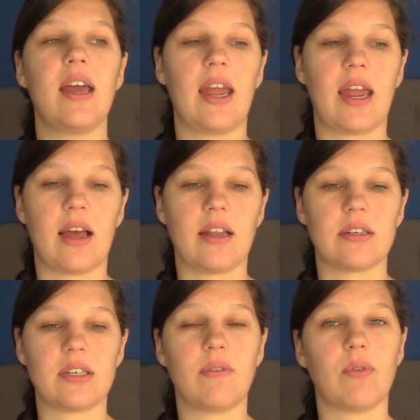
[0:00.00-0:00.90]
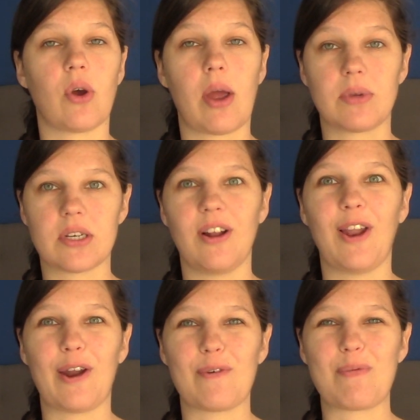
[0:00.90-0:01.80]
And even though I'm still
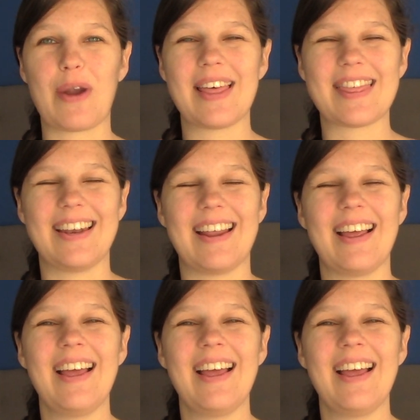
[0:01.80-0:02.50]
out of breath and